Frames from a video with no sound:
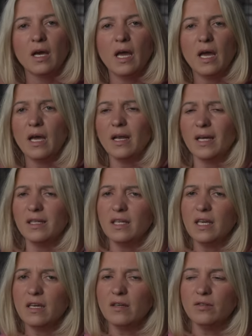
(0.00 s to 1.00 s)
And I
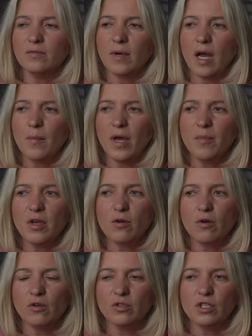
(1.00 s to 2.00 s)
think I might be
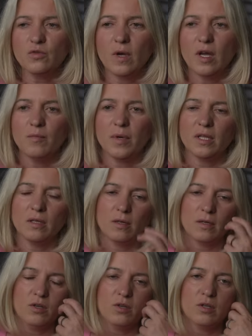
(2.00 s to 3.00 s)
wrong on this one, but
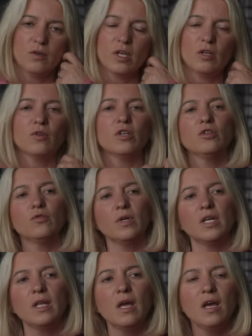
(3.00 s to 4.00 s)
you, you can look into
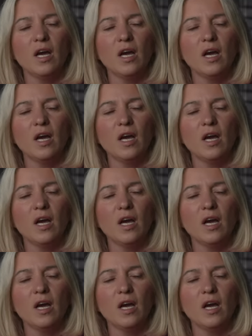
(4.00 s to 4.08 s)
it.